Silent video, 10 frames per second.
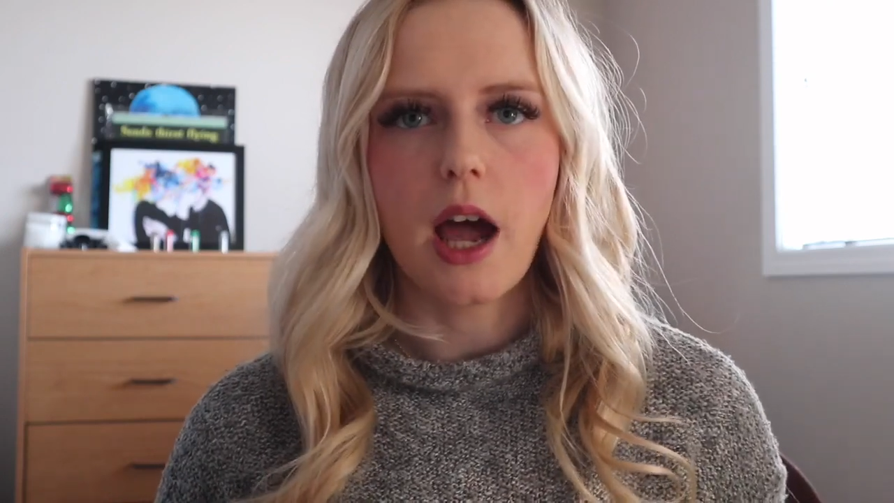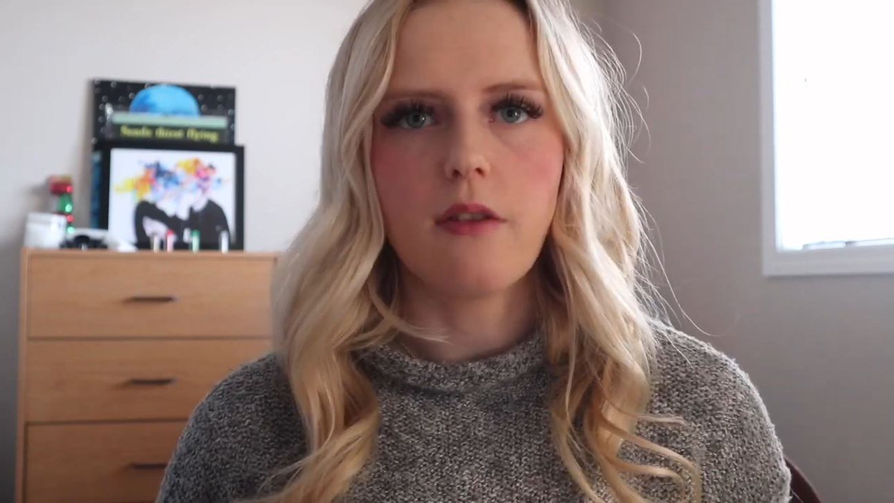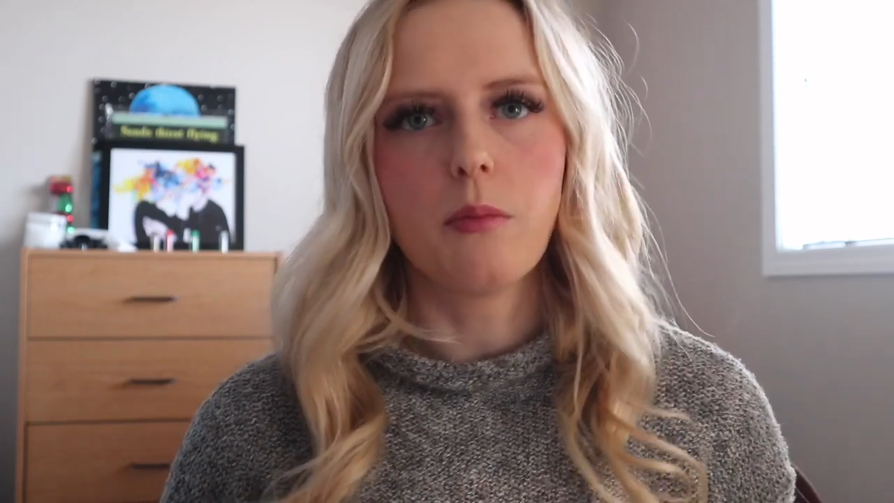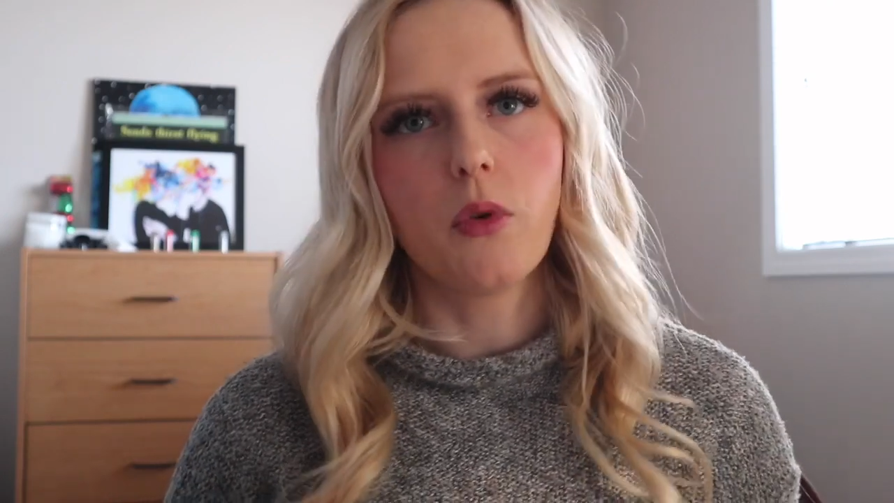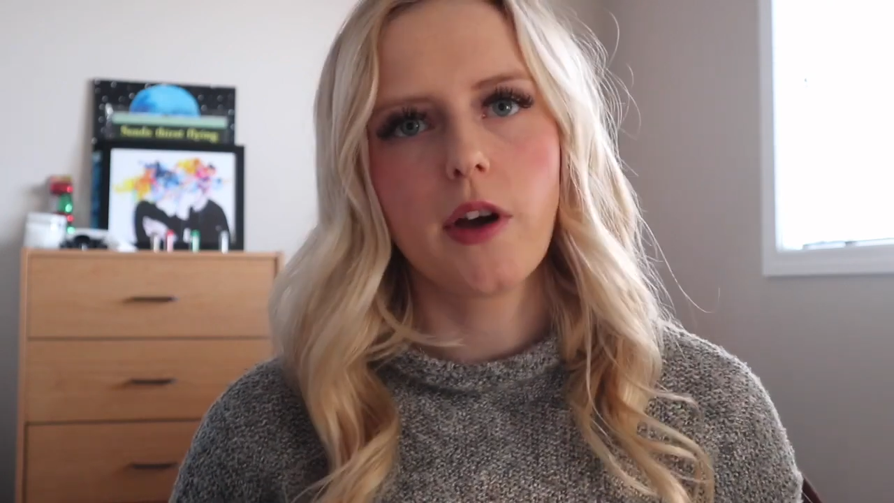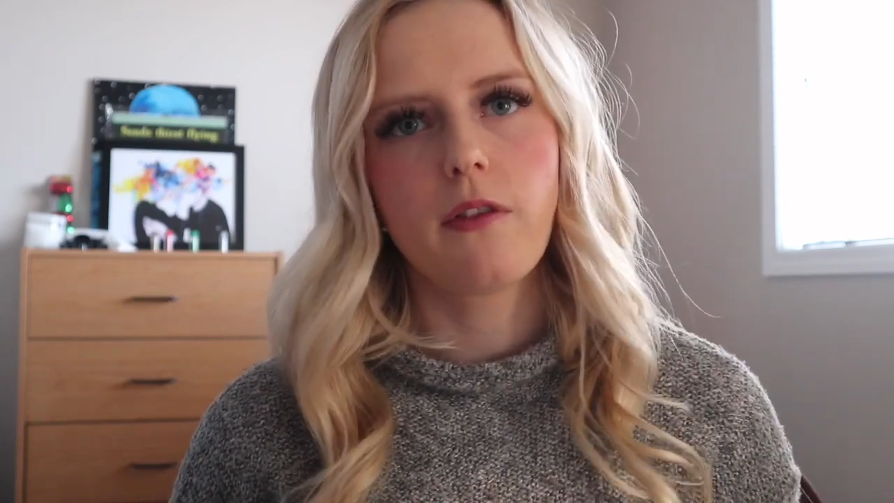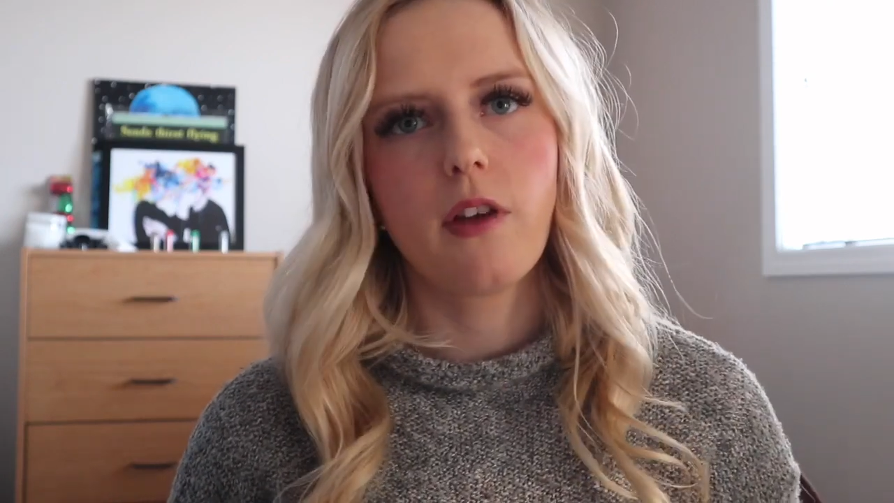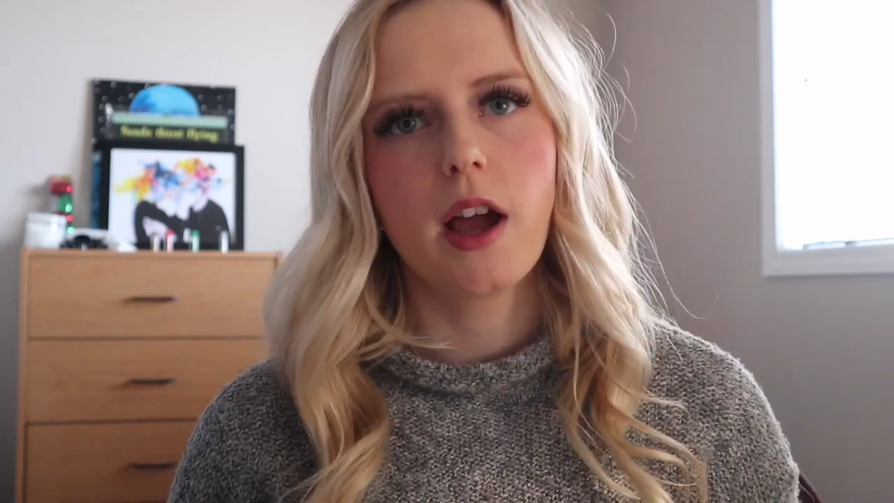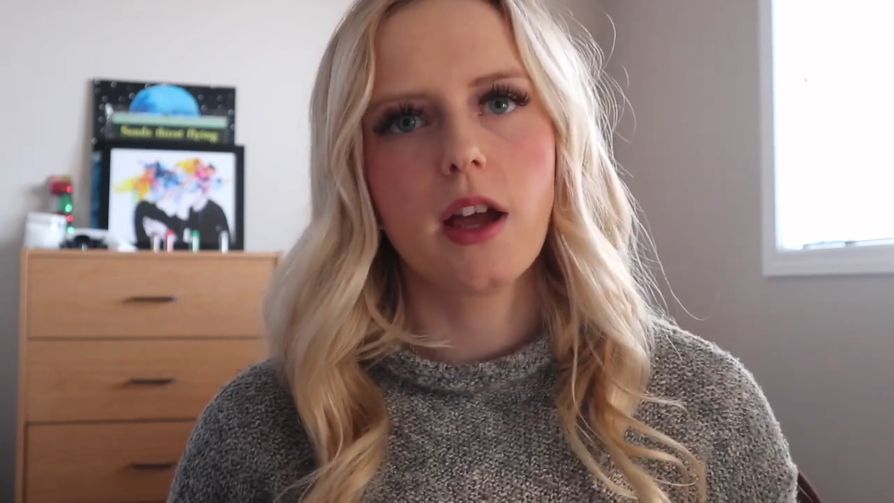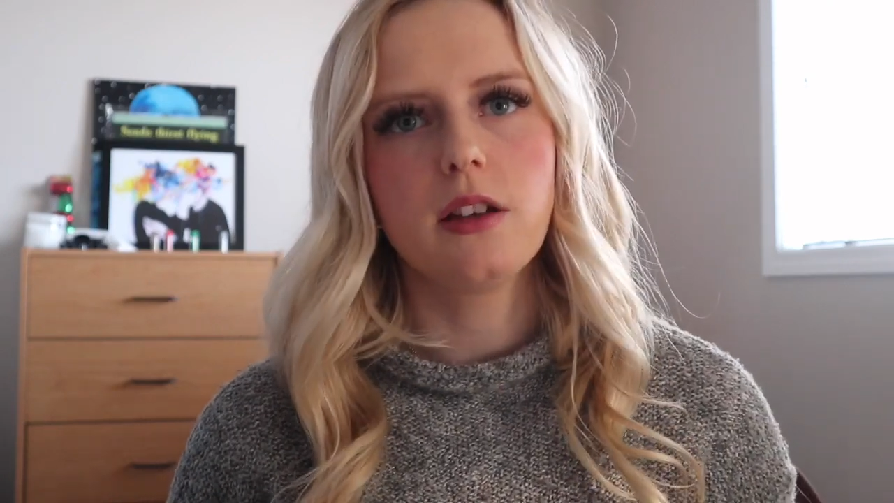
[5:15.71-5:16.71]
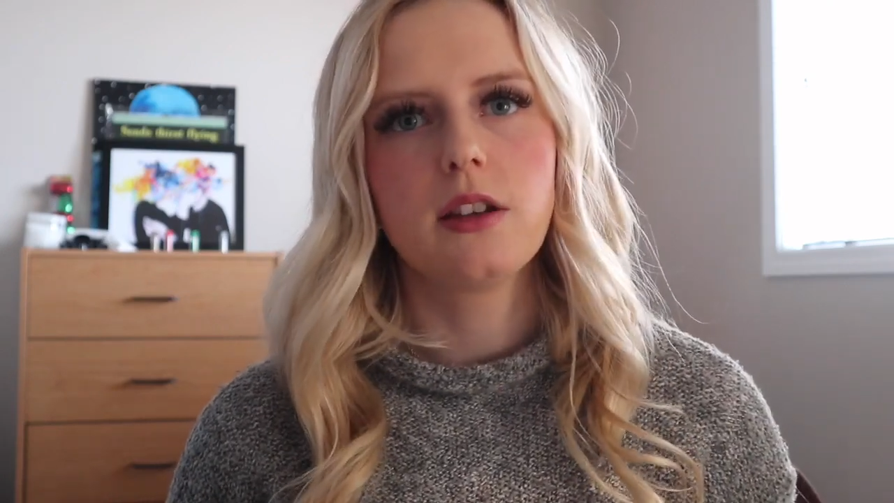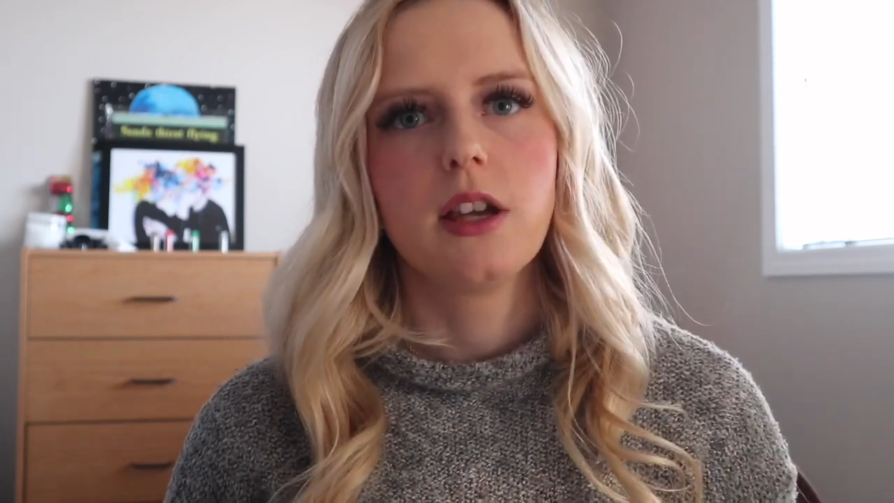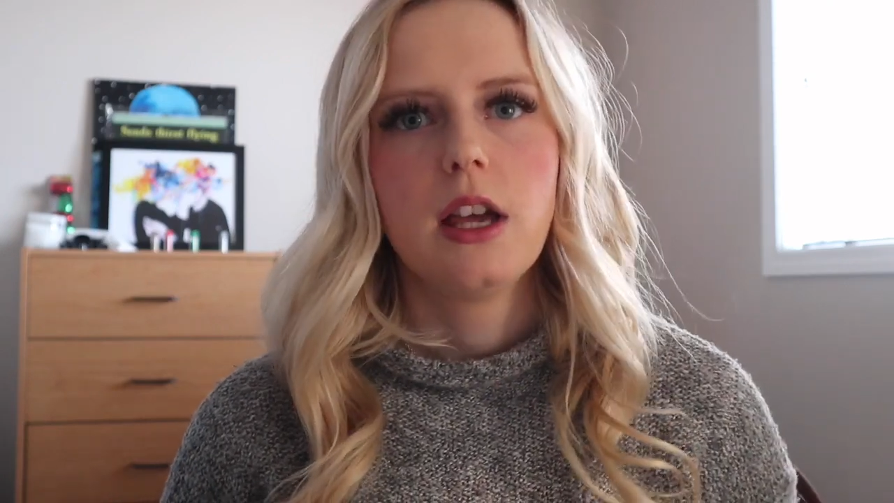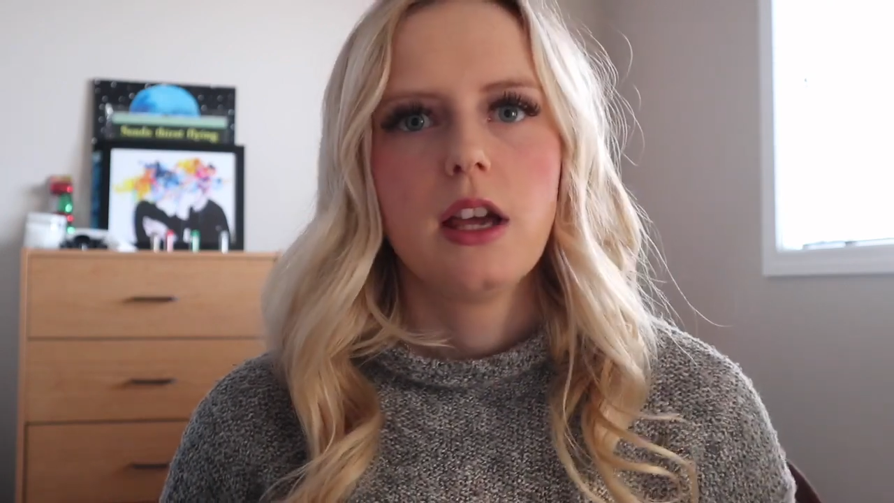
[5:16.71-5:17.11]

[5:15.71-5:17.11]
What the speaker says: have a boyfriend?